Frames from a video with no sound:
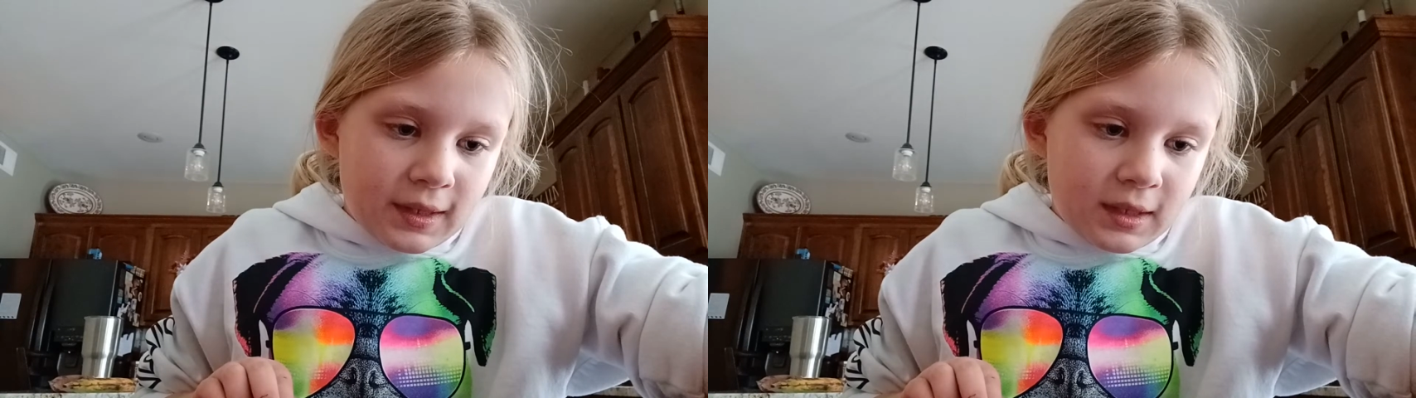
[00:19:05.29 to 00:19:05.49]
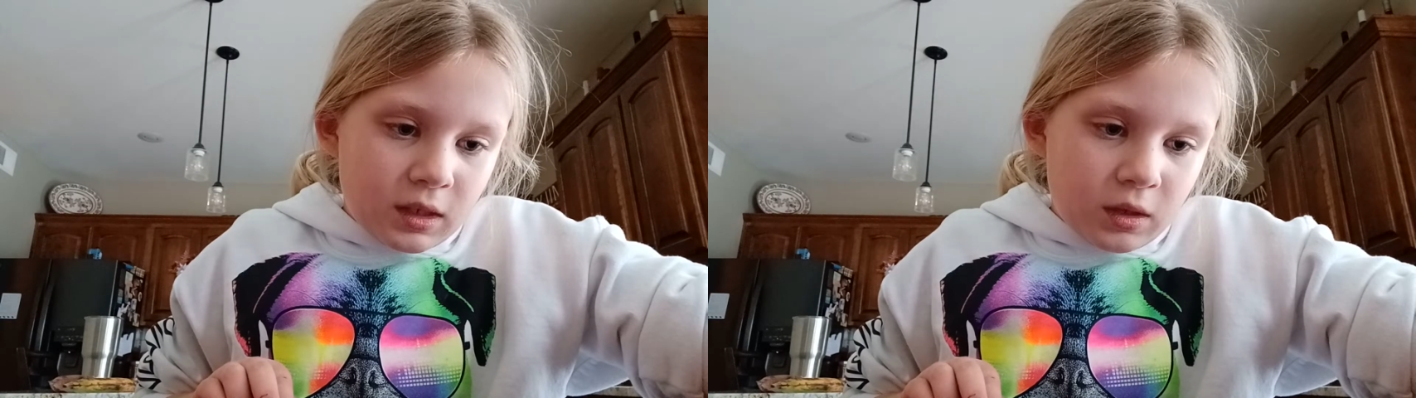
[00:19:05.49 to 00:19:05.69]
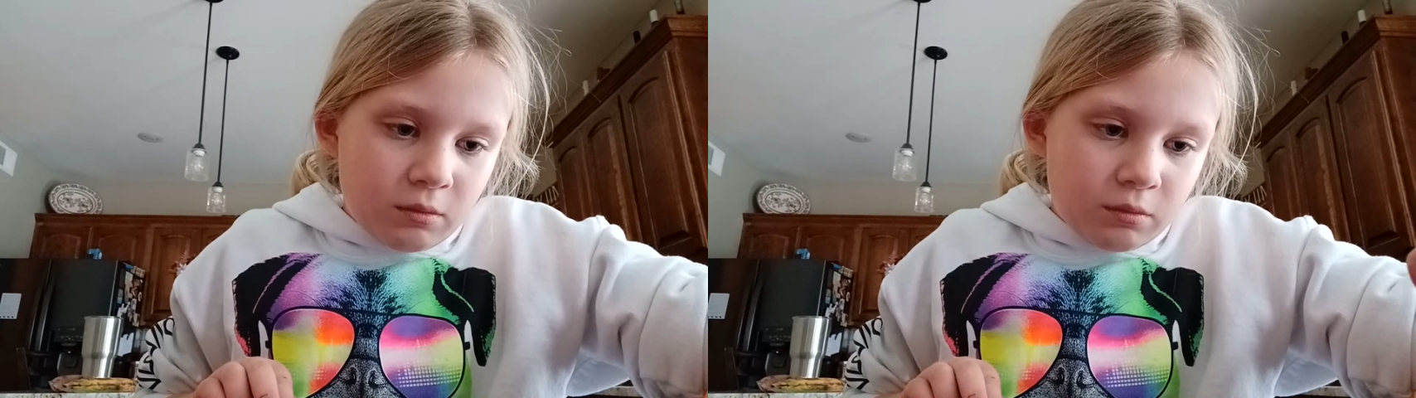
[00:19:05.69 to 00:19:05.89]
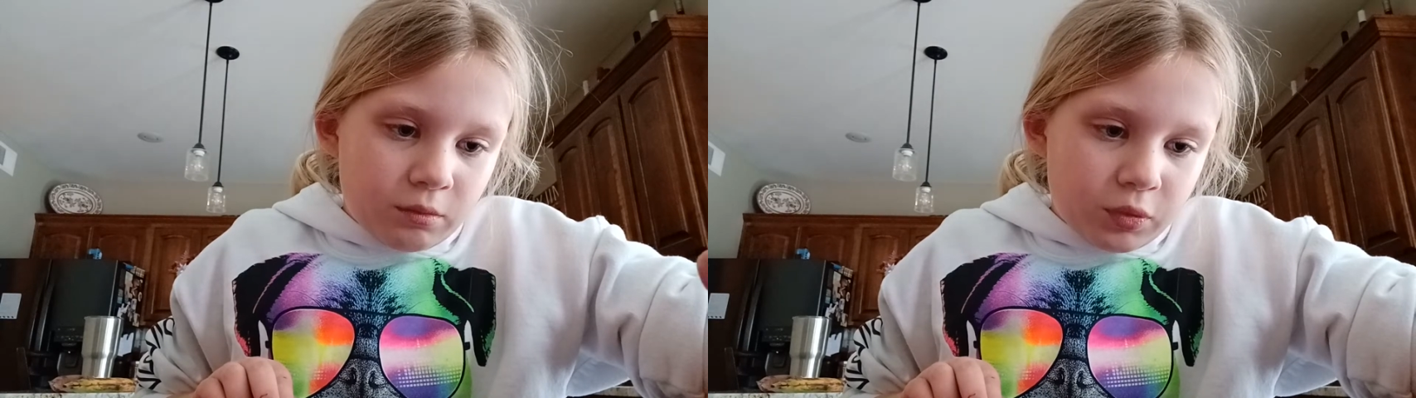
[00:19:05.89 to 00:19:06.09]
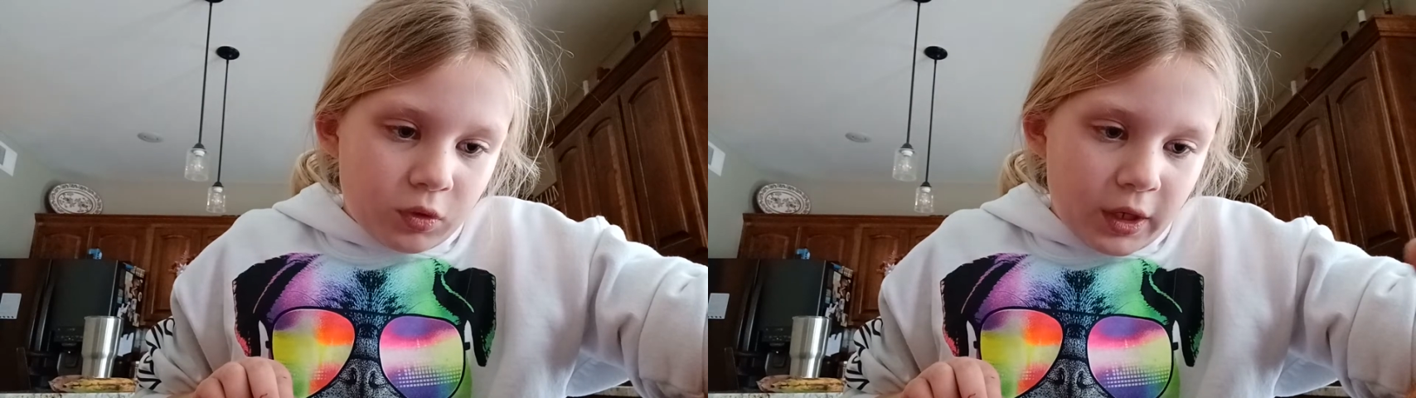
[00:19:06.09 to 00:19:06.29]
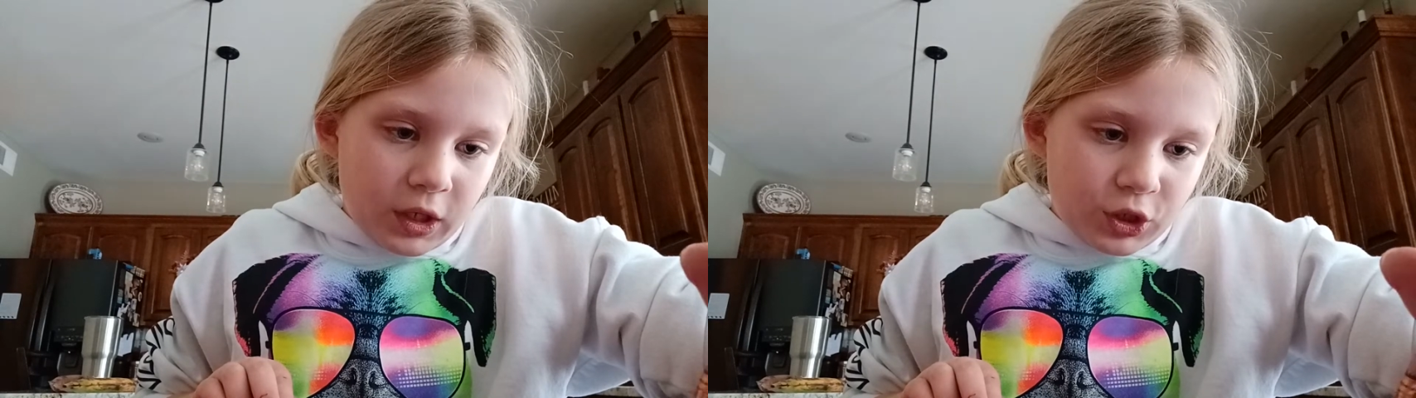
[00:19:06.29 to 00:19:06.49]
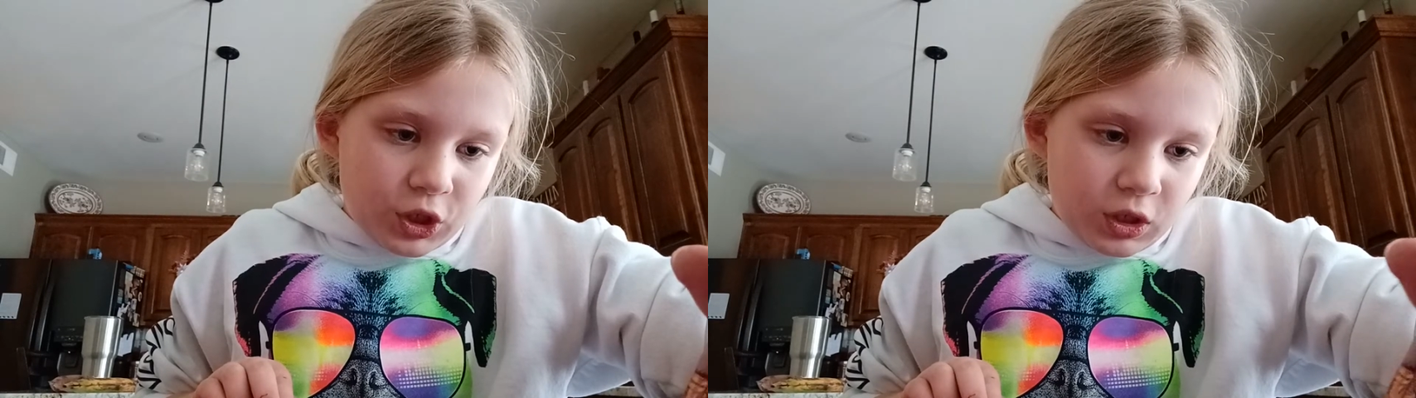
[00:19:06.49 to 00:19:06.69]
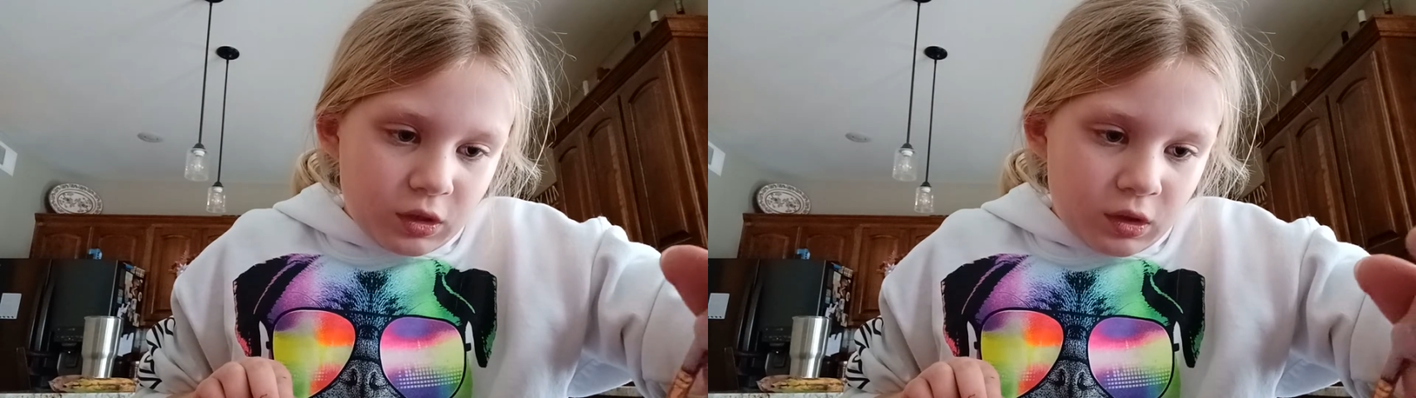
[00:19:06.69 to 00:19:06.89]
some
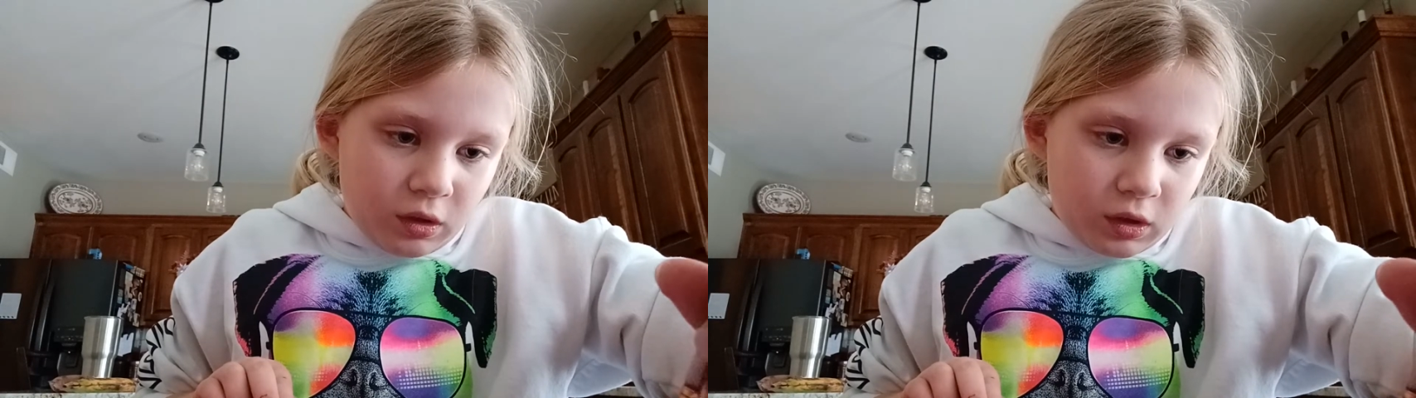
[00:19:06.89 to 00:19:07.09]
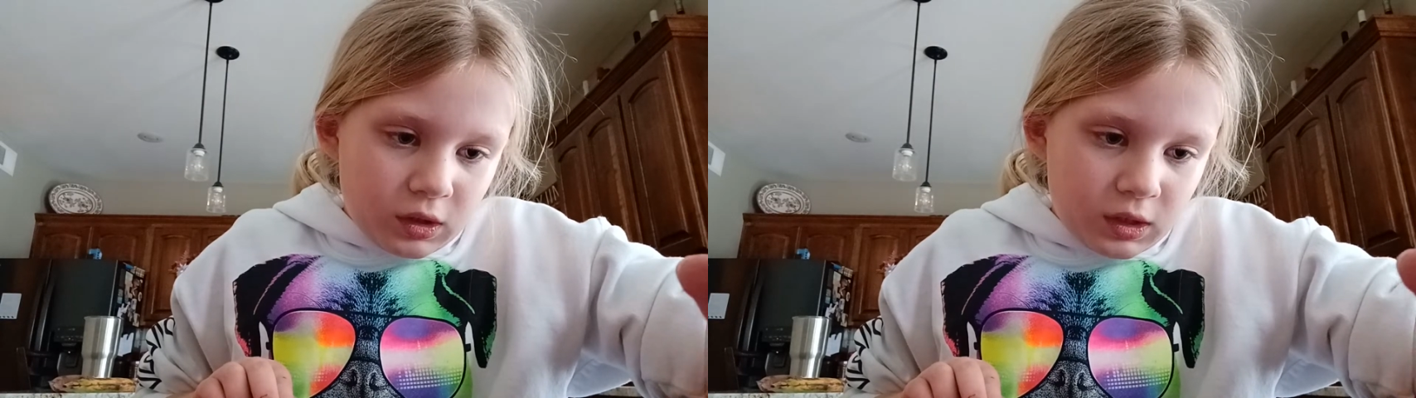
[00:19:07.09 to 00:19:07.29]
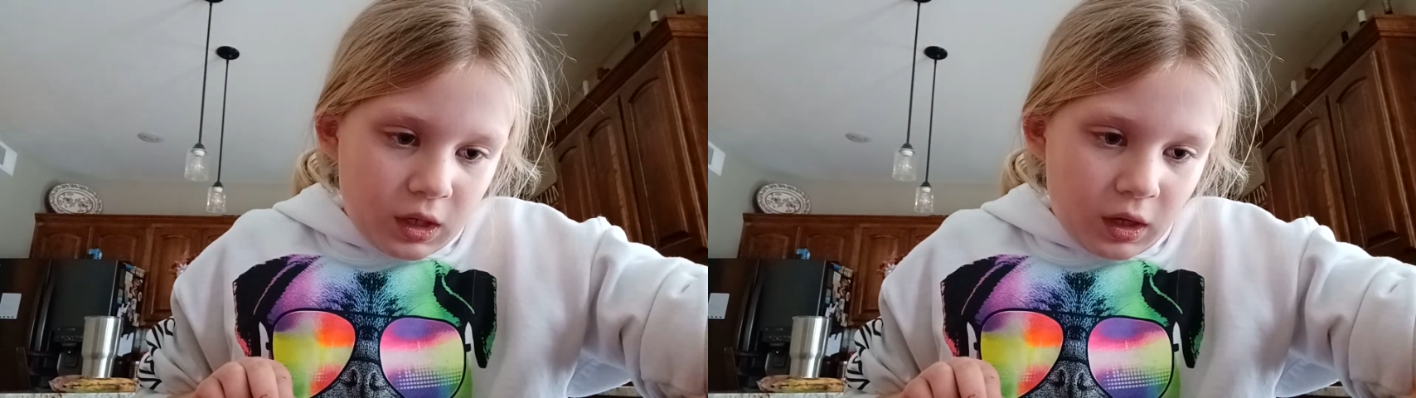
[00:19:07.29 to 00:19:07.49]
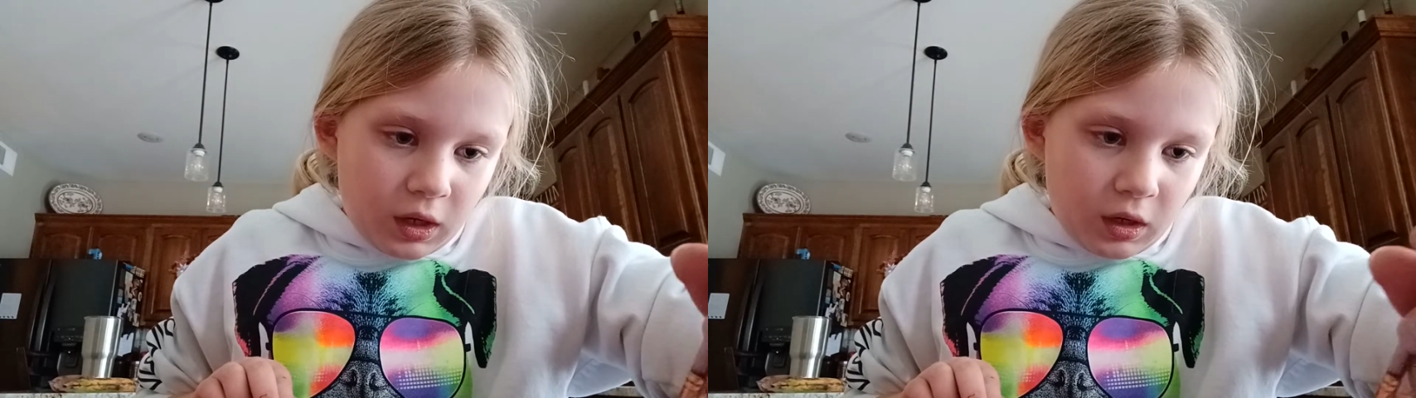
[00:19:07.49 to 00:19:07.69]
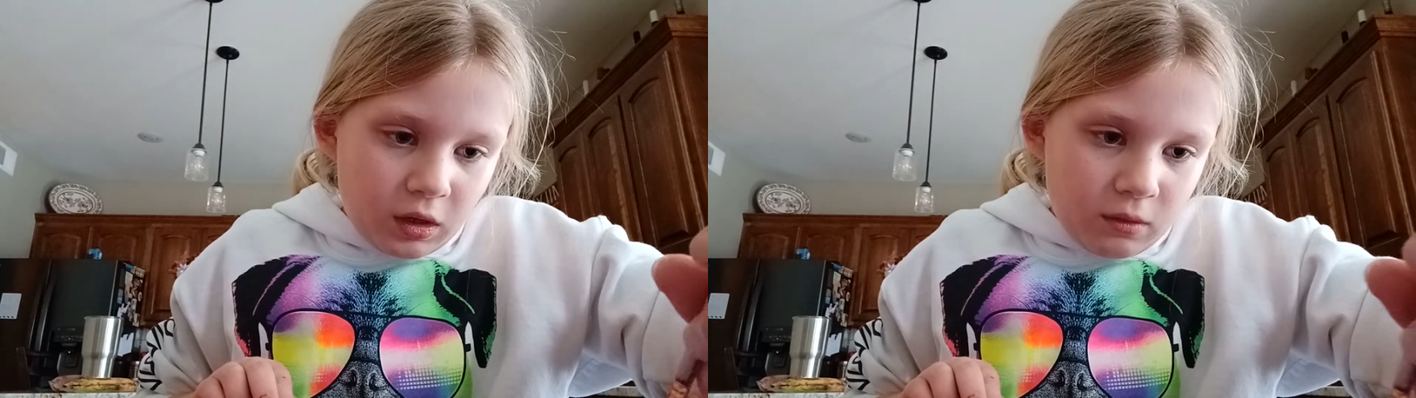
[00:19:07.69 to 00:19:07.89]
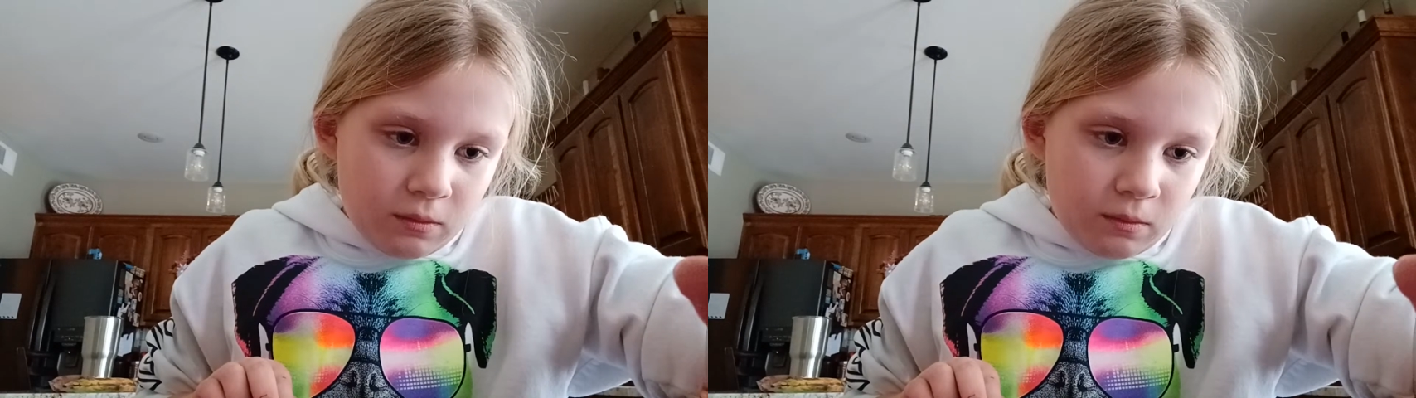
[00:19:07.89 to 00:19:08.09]
branches on the side.